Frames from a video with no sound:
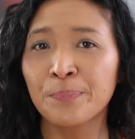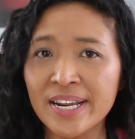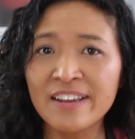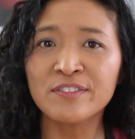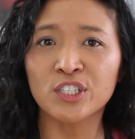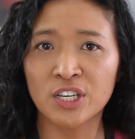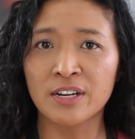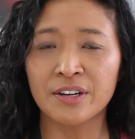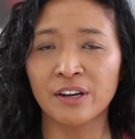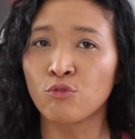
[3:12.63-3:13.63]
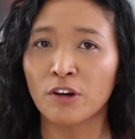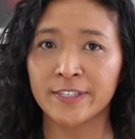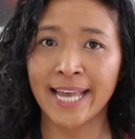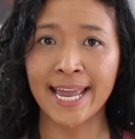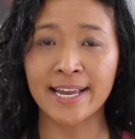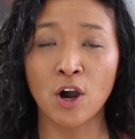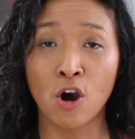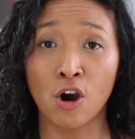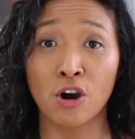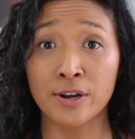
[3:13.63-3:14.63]
but it gives us a, a rough take
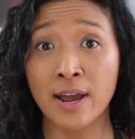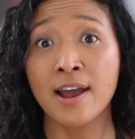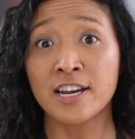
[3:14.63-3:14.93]
on